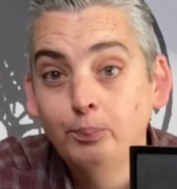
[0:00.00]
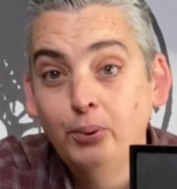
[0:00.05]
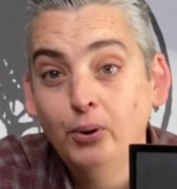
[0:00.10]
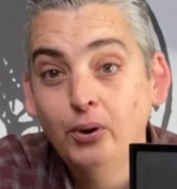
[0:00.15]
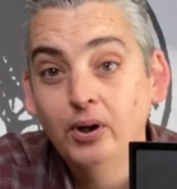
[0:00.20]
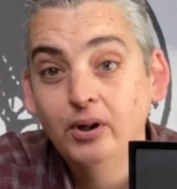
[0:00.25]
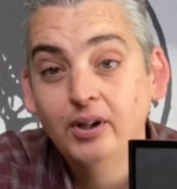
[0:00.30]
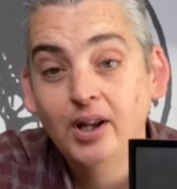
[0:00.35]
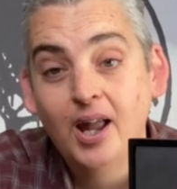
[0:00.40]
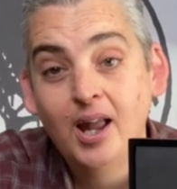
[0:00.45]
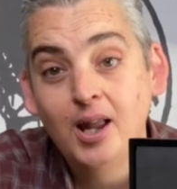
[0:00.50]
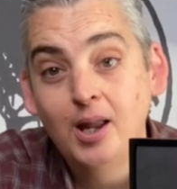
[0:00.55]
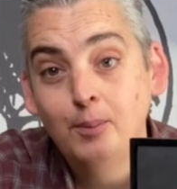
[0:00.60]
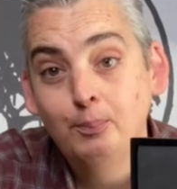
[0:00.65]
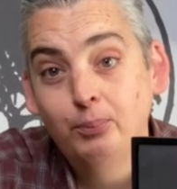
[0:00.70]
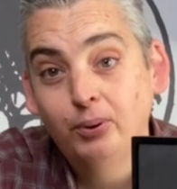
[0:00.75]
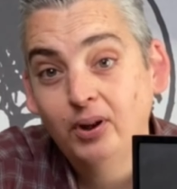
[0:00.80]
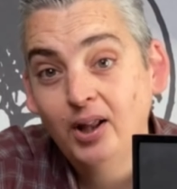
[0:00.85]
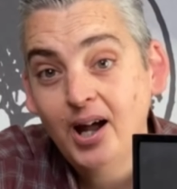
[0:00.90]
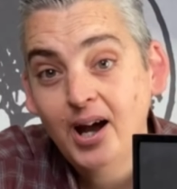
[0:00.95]
put a
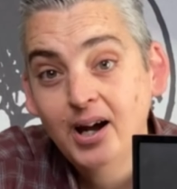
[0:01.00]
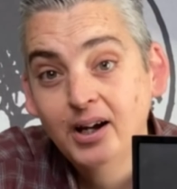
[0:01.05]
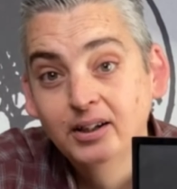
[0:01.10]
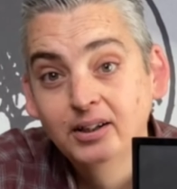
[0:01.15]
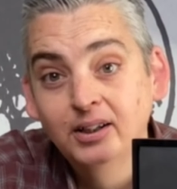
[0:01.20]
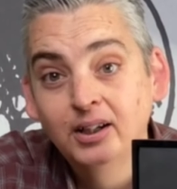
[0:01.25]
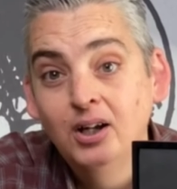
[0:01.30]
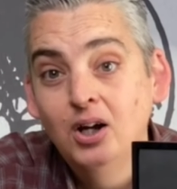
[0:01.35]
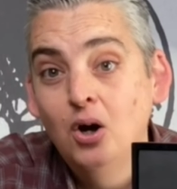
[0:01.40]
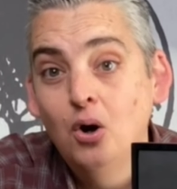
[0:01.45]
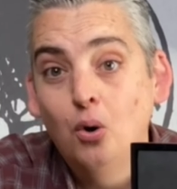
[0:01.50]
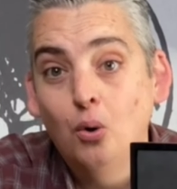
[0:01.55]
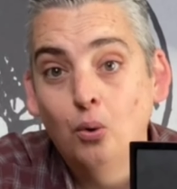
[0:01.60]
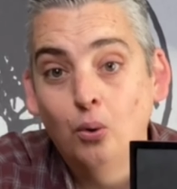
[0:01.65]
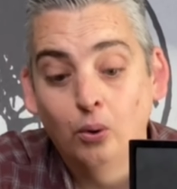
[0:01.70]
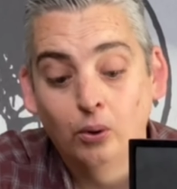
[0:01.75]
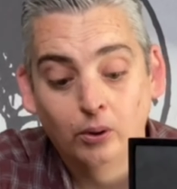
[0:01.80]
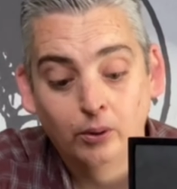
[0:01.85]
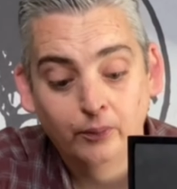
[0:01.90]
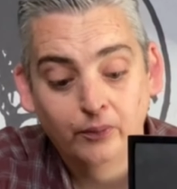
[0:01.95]
plaque
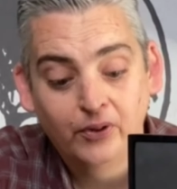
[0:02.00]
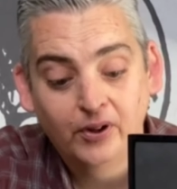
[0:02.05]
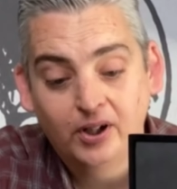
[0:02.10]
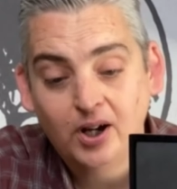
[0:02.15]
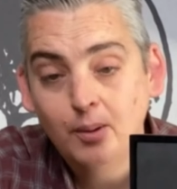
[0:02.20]
or the